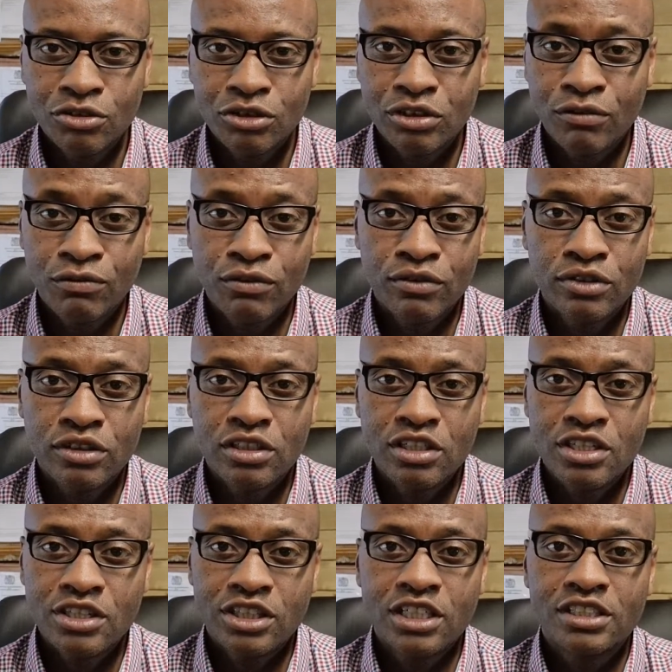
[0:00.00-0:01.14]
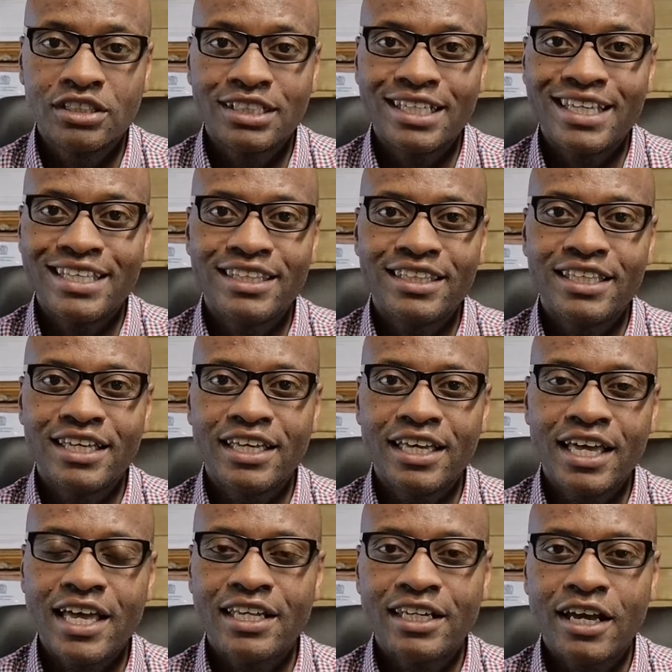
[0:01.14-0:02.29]
different things in there,
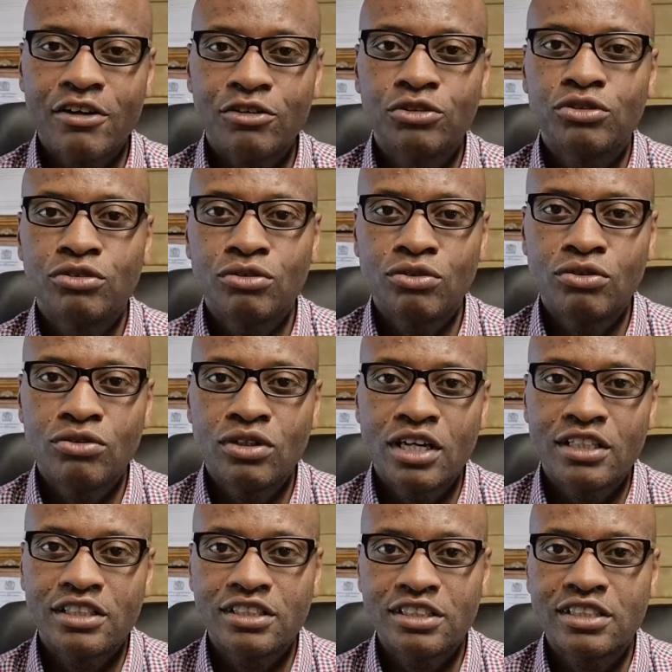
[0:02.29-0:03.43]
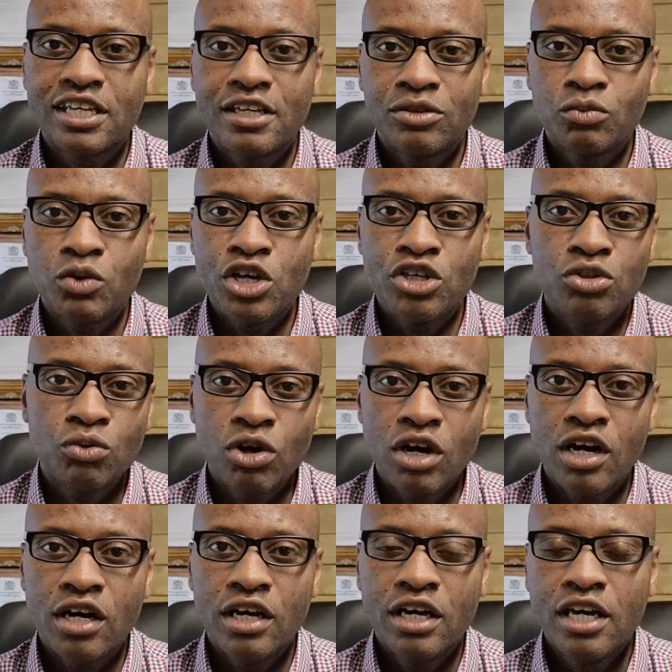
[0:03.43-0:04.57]
and how to understand where you
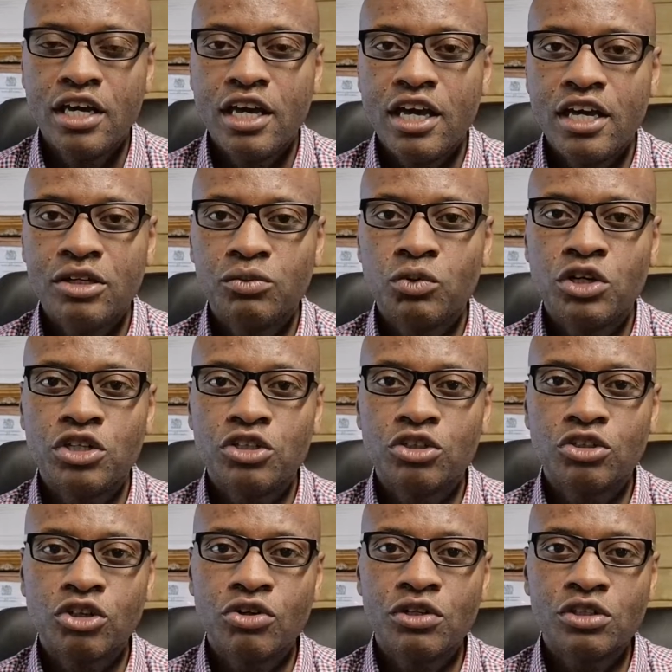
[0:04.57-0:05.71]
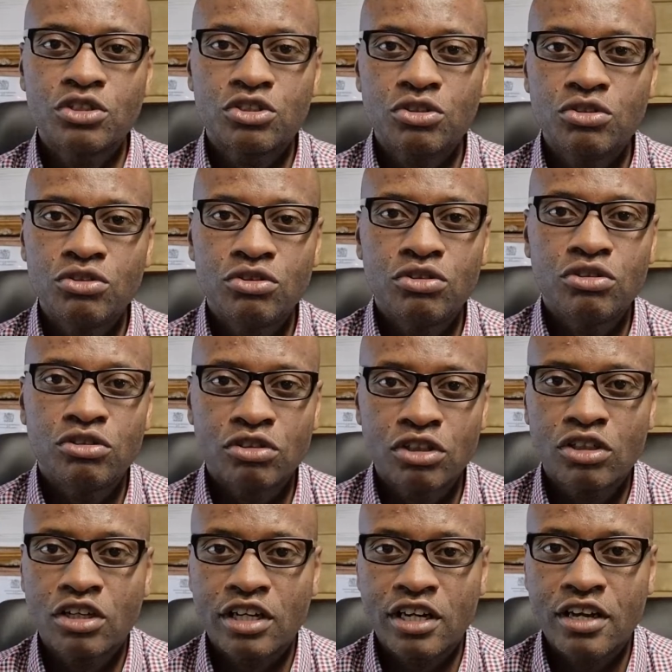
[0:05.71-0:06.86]
are and where you're going. So you
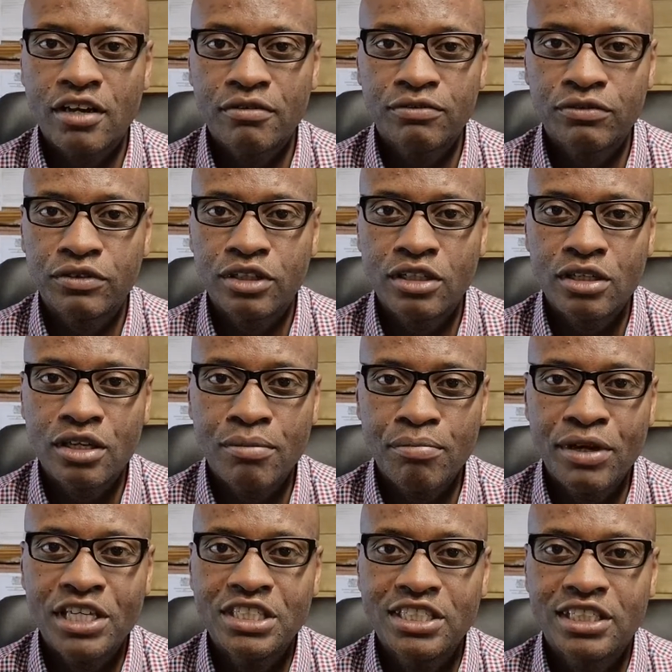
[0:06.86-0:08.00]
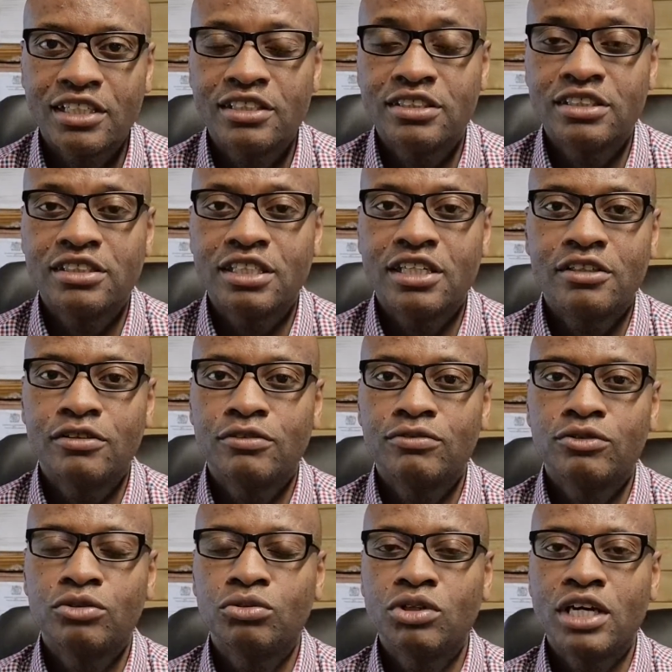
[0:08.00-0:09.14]
gotta have a basic understanding of
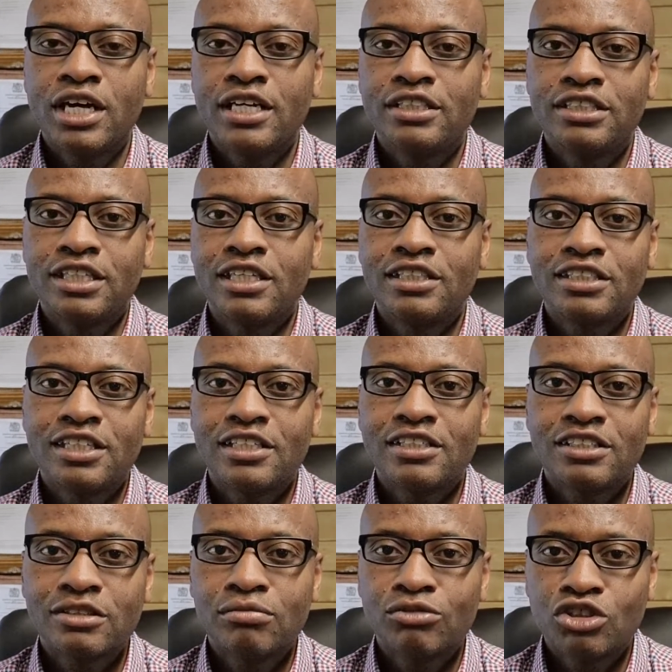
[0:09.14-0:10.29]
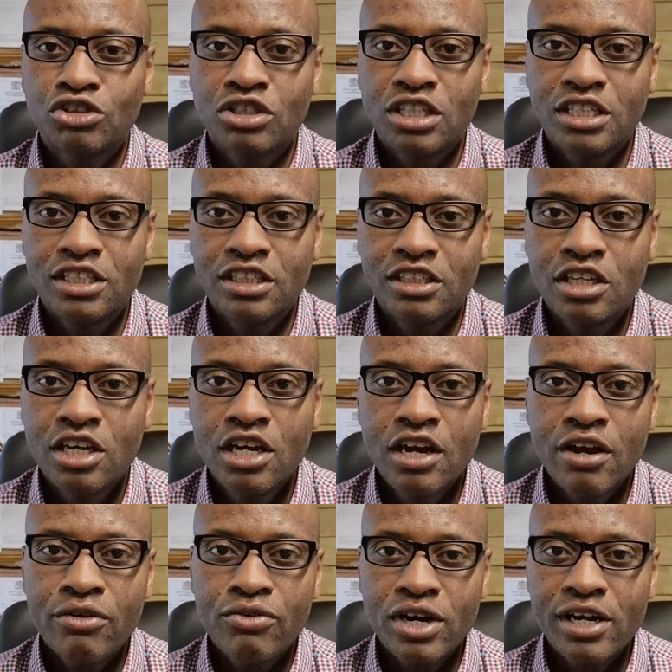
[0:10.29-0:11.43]
Google Ads, and getting some training
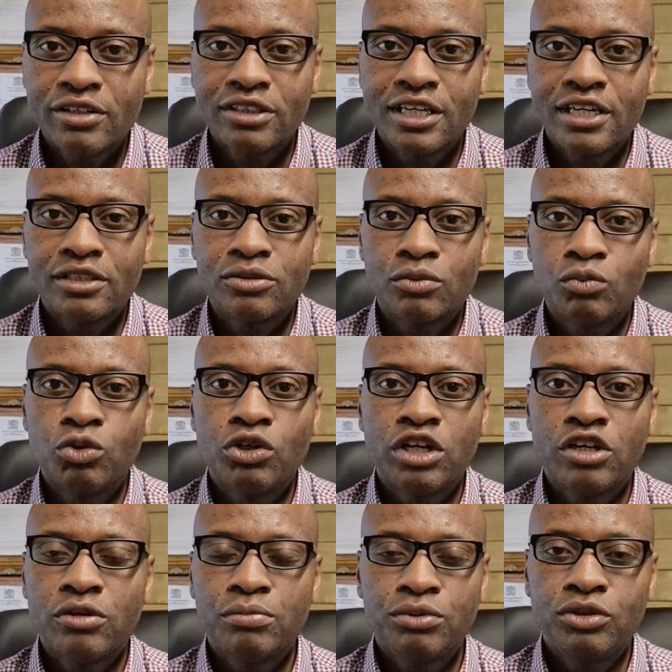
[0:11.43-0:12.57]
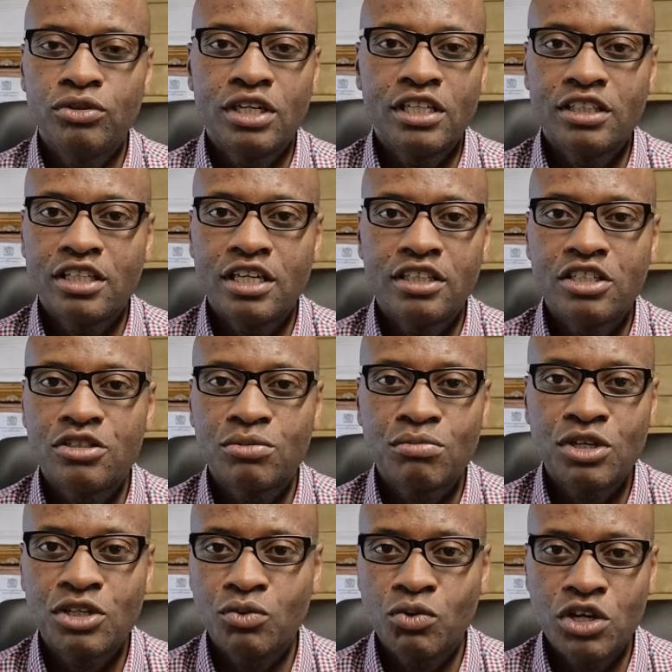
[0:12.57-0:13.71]
around that will help you. And there's
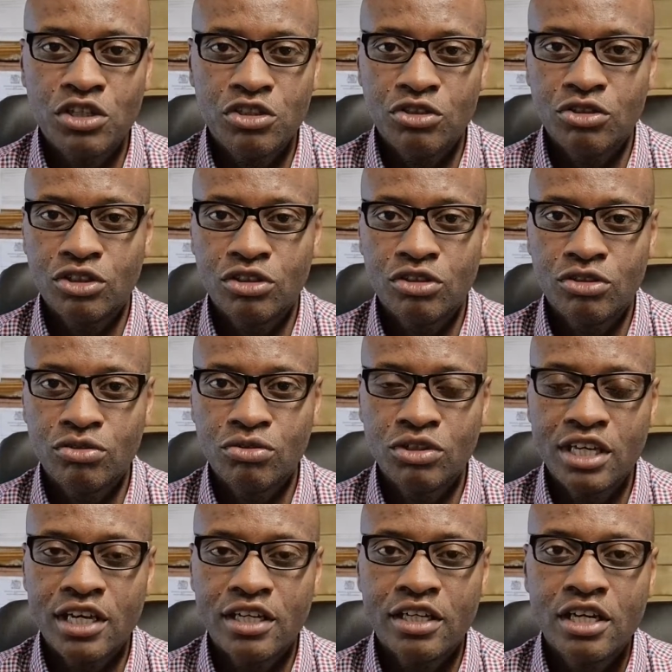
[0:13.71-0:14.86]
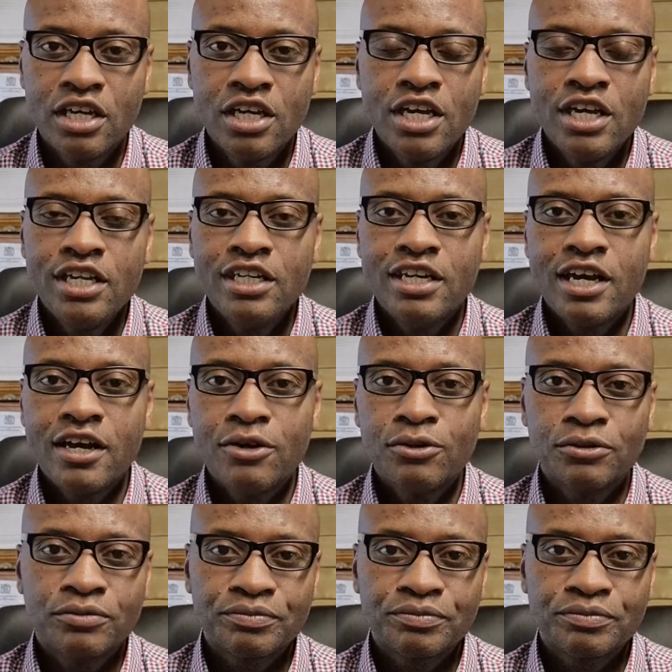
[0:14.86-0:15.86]
many ways you can do that. Now,